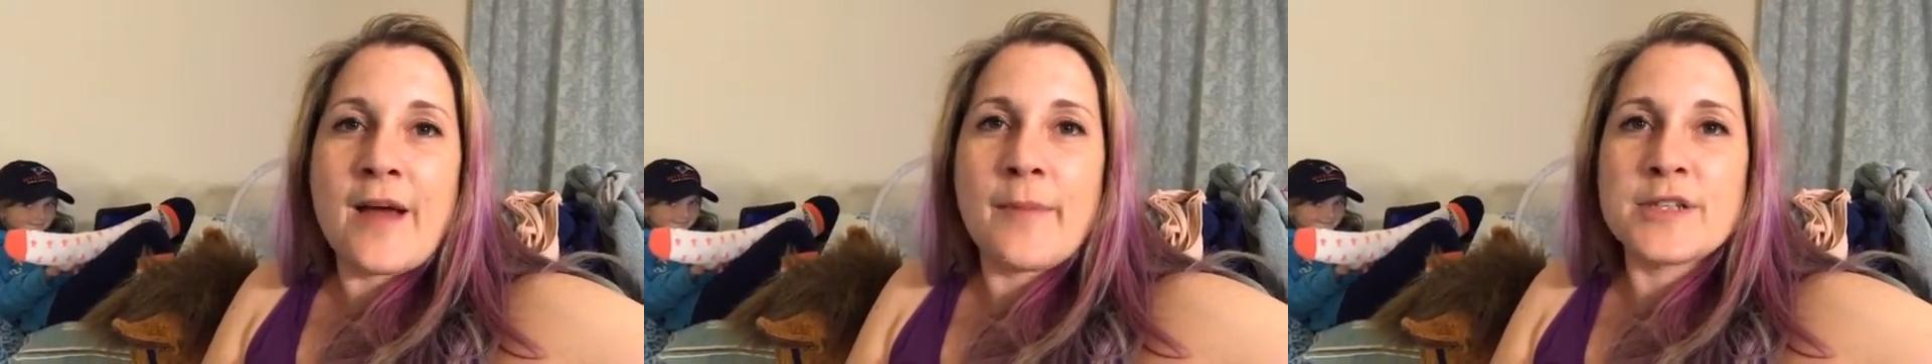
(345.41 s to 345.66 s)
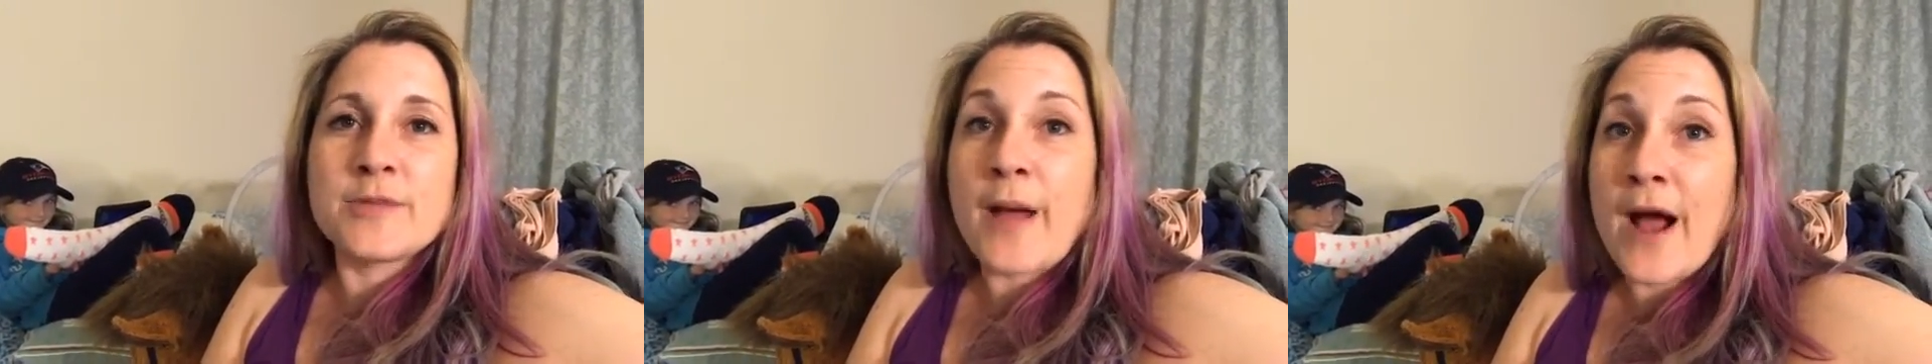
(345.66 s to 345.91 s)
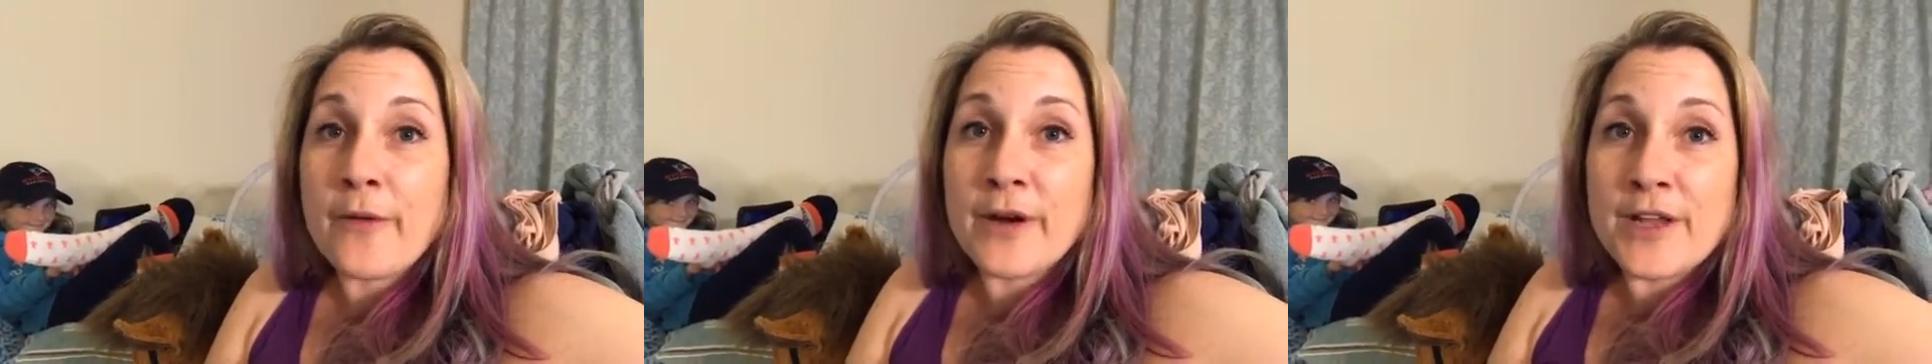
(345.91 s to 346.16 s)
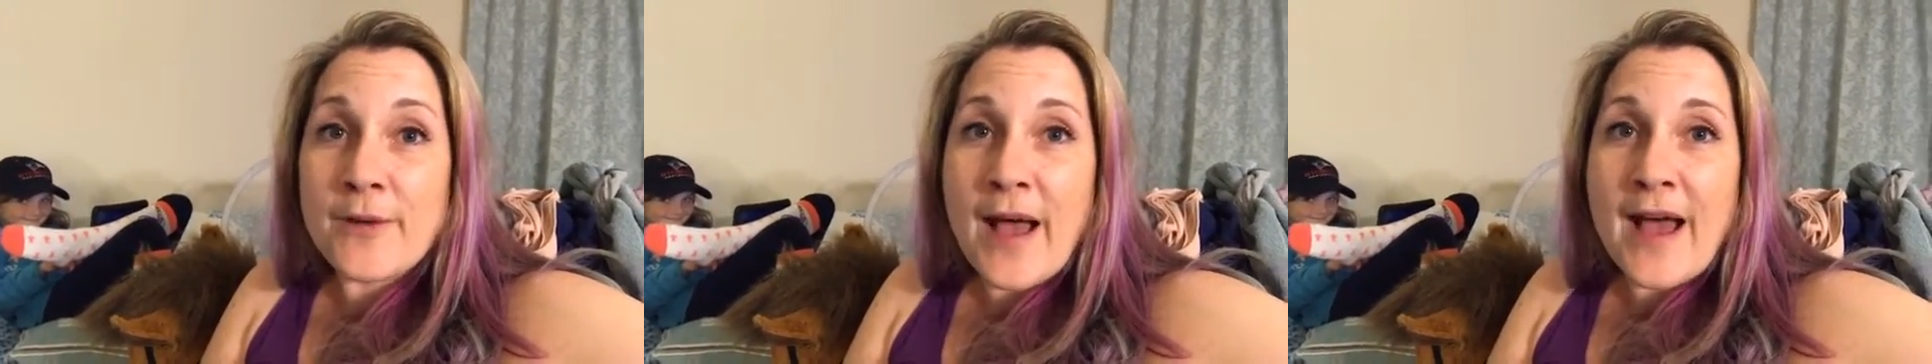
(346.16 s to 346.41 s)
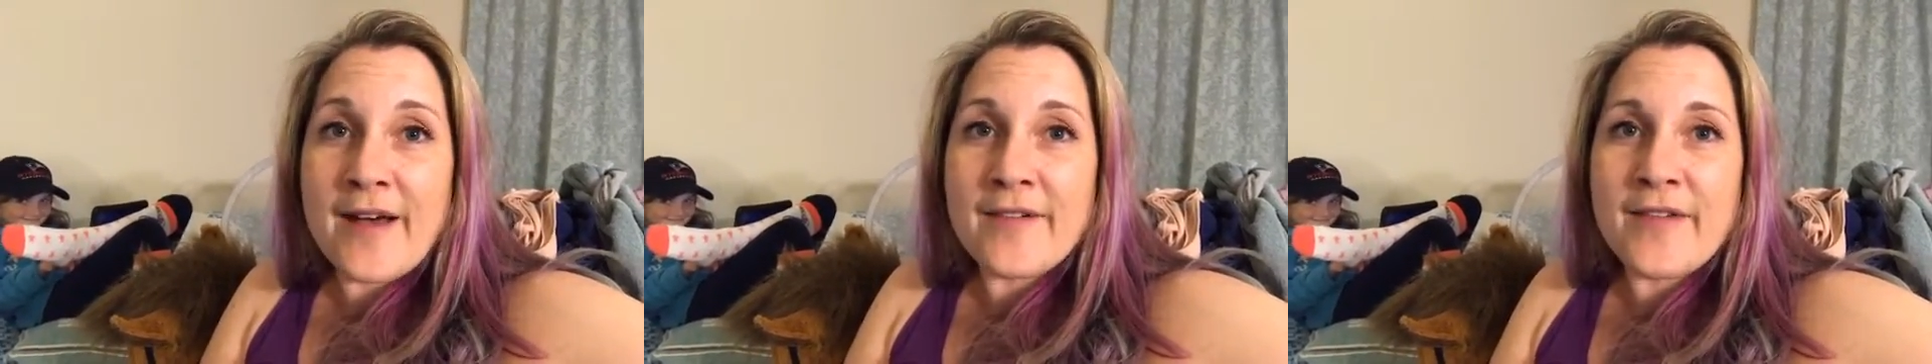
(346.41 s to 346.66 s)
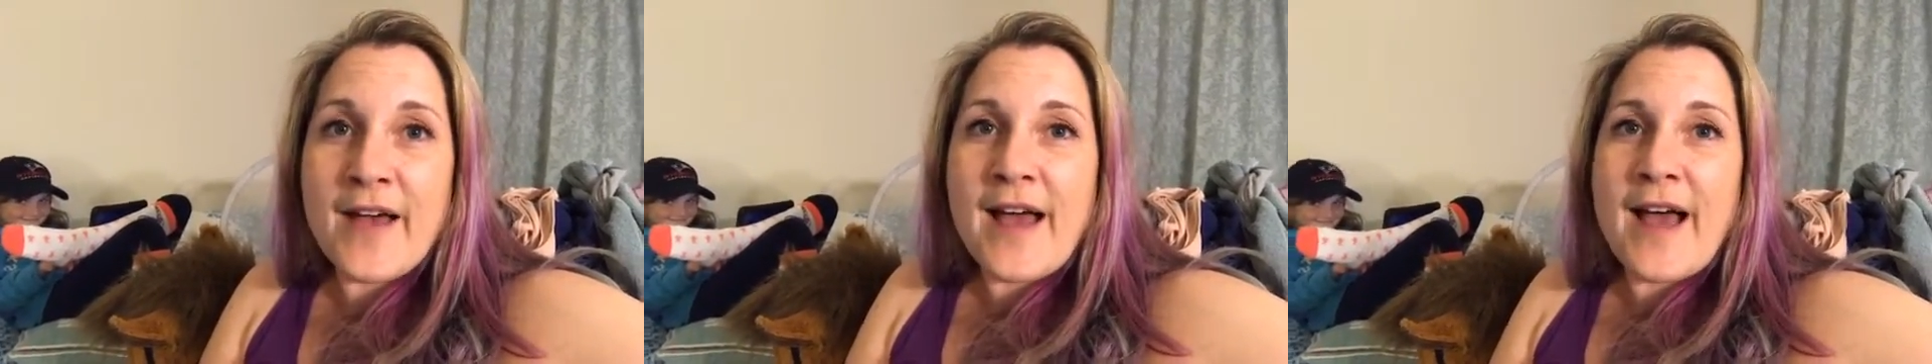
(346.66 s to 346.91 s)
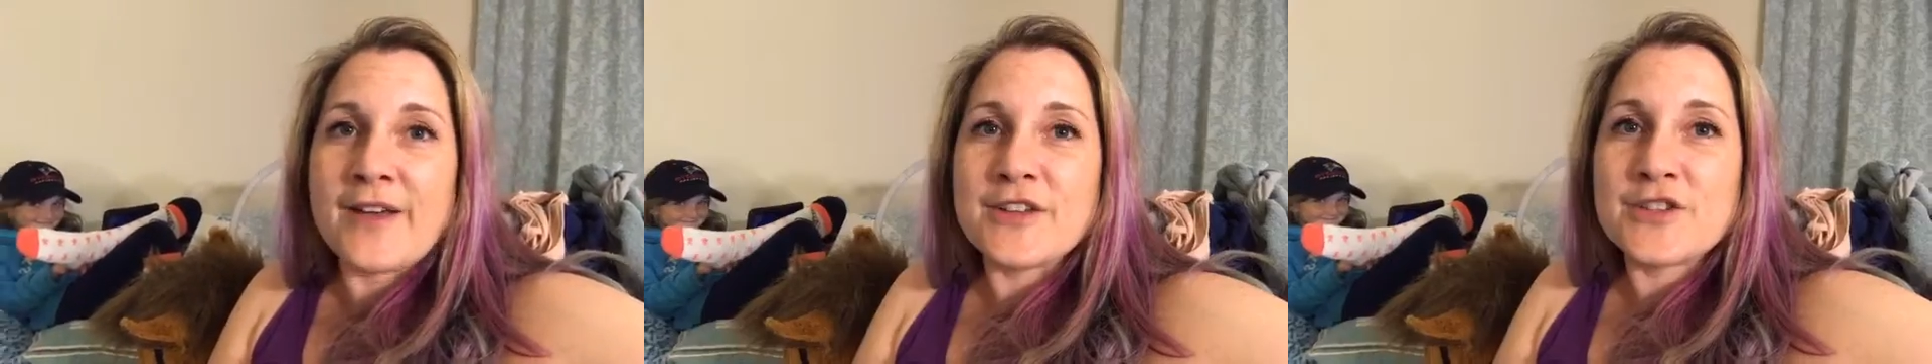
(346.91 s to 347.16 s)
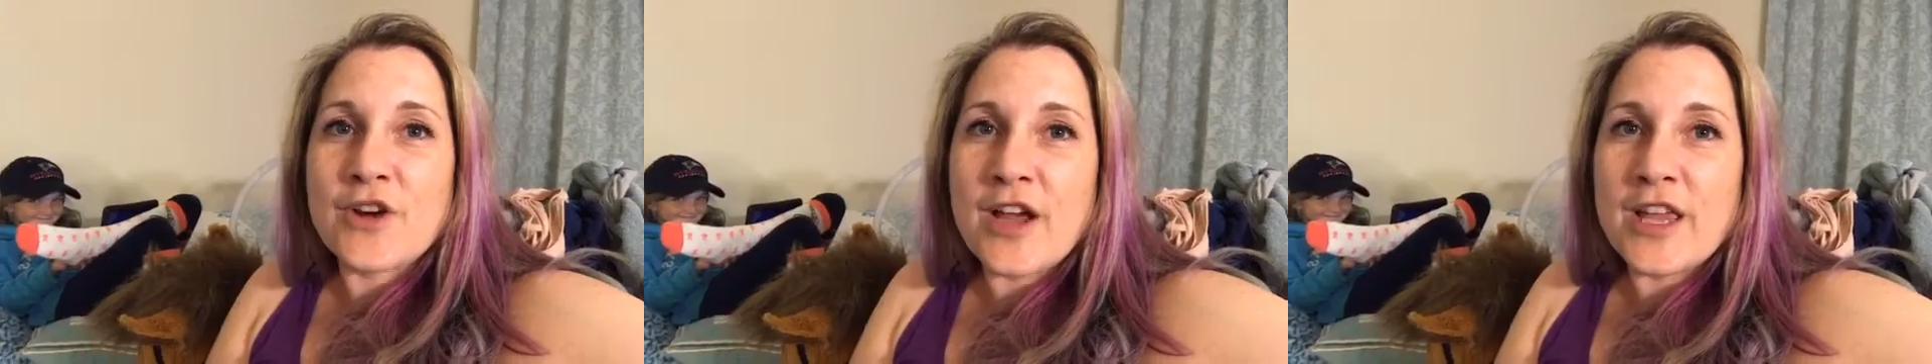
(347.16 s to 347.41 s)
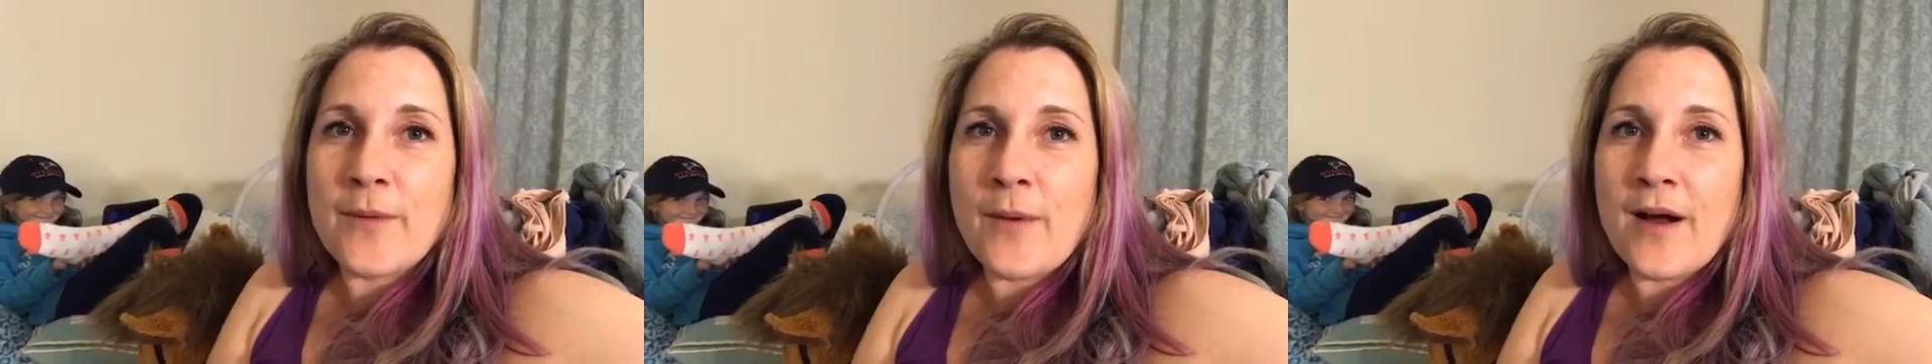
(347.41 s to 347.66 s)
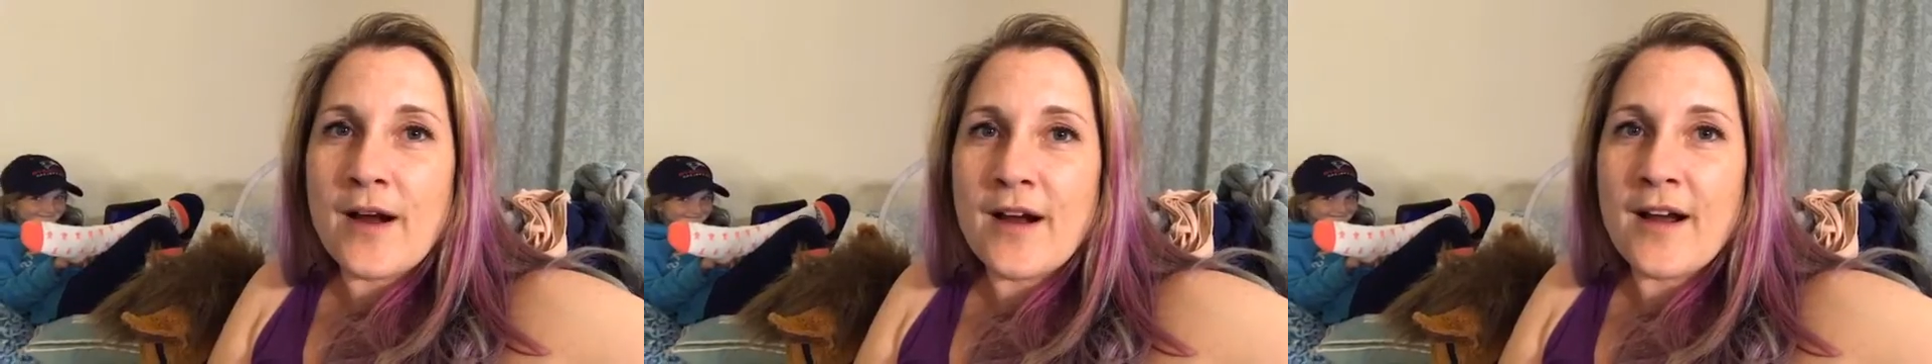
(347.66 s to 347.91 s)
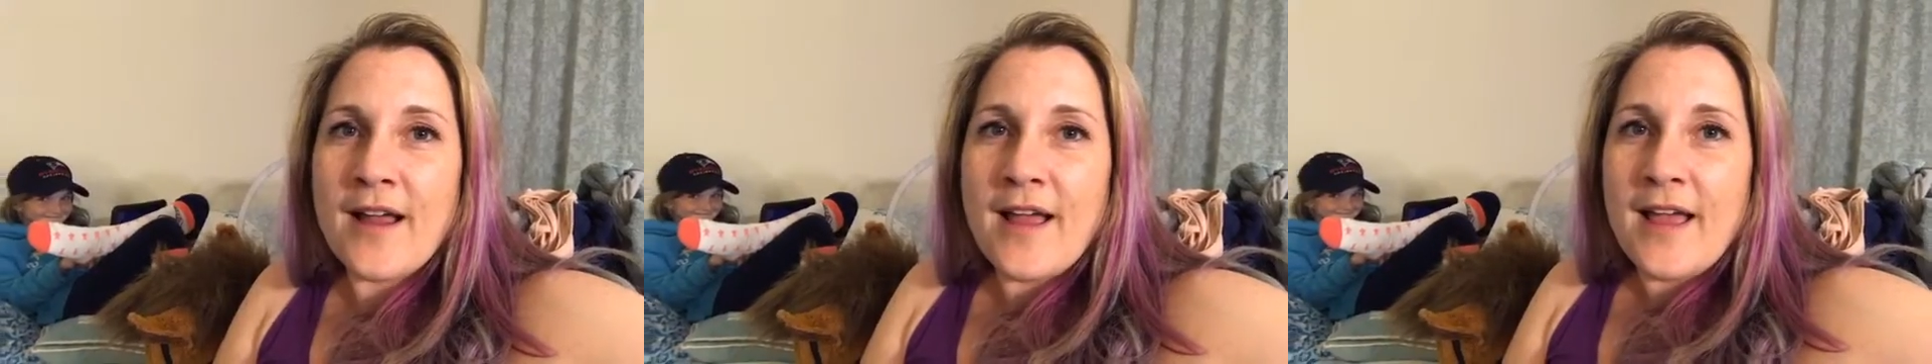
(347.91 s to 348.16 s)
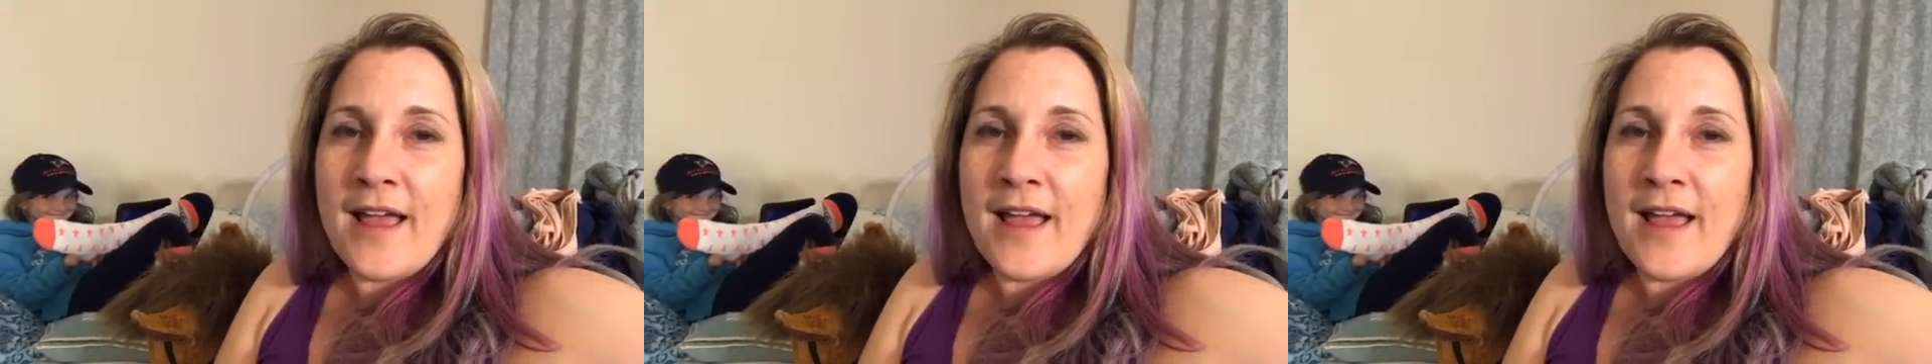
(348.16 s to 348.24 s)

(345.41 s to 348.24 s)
how much power you have, how strong you are,